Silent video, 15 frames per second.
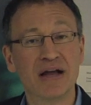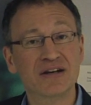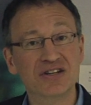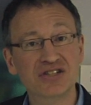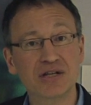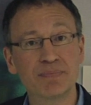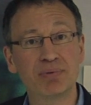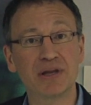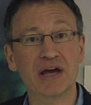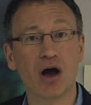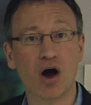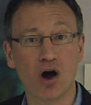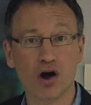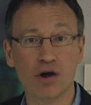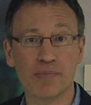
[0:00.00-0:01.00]
to simply
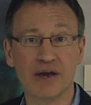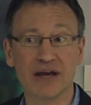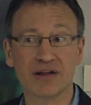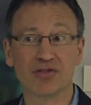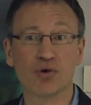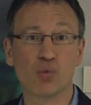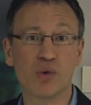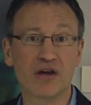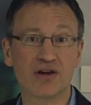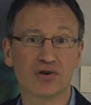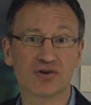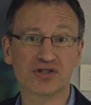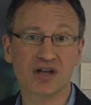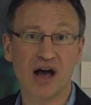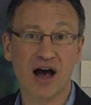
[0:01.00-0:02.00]
arming the weaker
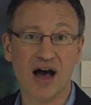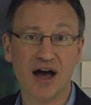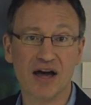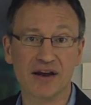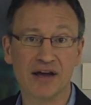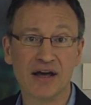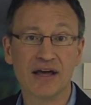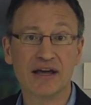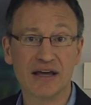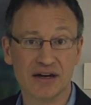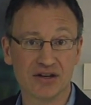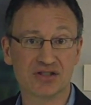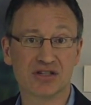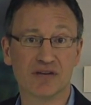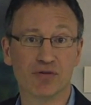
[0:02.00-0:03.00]
side in
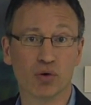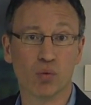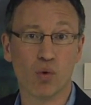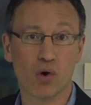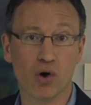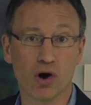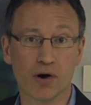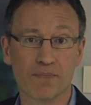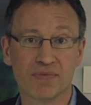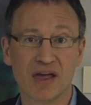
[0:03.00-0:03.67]
a civil war.